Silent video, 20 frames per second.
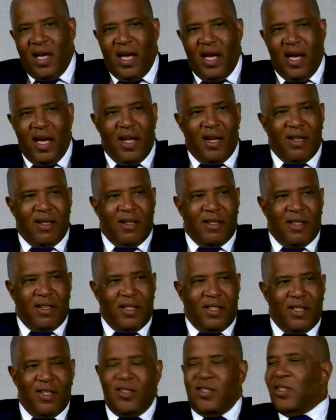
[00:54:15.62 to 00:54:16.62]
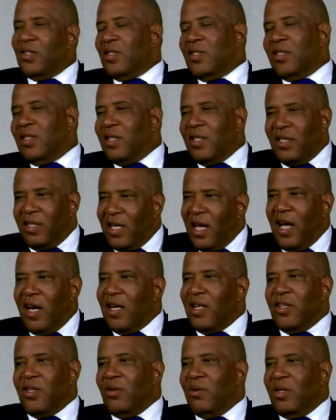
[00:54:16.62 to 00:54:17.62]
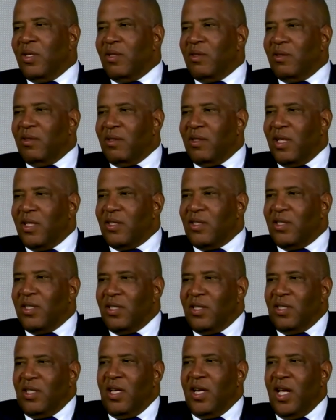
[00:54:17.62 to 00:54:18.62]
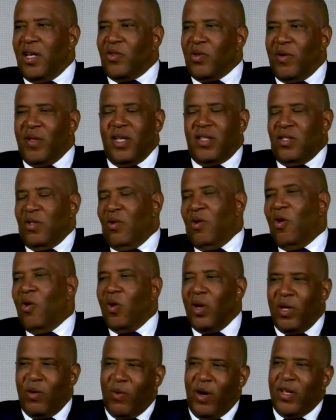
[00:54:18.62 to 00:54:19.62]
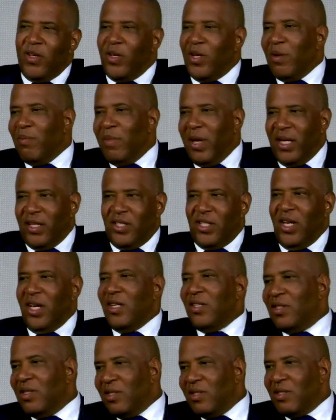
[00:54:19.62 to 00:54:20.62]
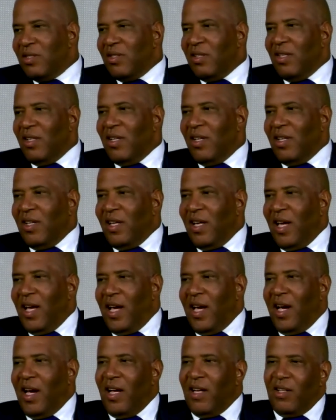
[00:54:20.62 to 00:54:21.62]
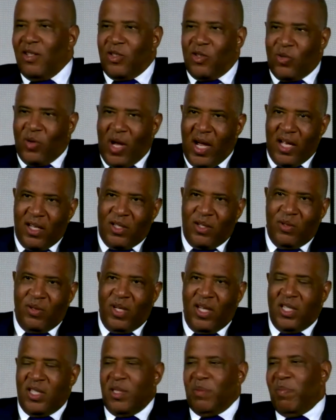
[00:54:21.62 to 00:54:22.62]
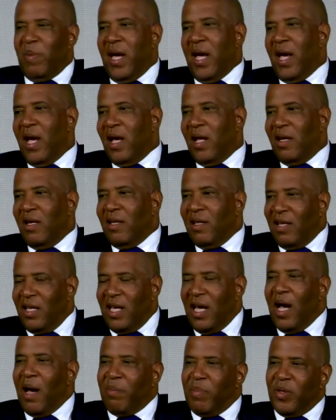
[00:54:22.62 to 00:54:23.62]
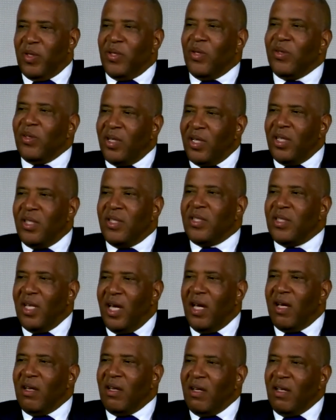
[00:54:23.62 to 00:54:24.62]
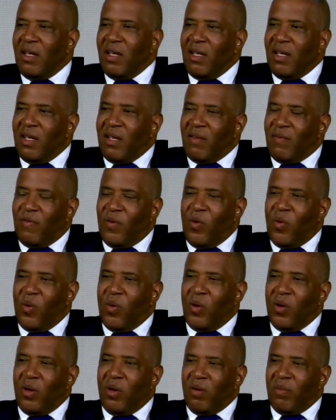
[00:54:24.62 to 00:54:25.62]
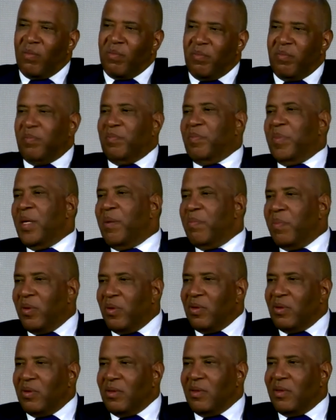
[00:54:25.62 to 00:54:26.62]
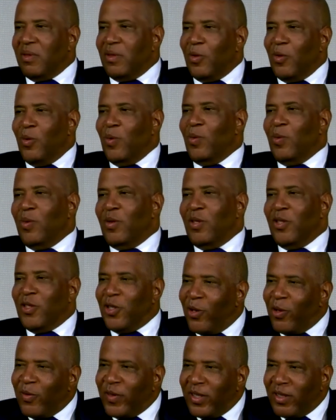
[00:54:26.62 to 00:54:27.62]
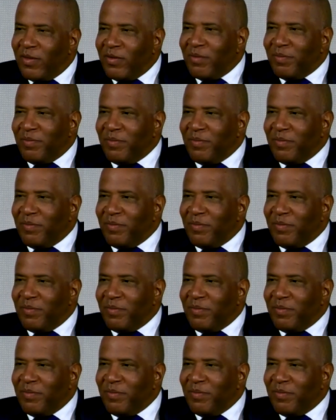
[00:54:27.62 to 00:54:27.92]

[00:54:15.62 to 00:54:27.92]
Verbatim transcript: And you just got to do it. That's just the nature. That's the only way you can make changes and try to expand the opportunity set for people who deserve it.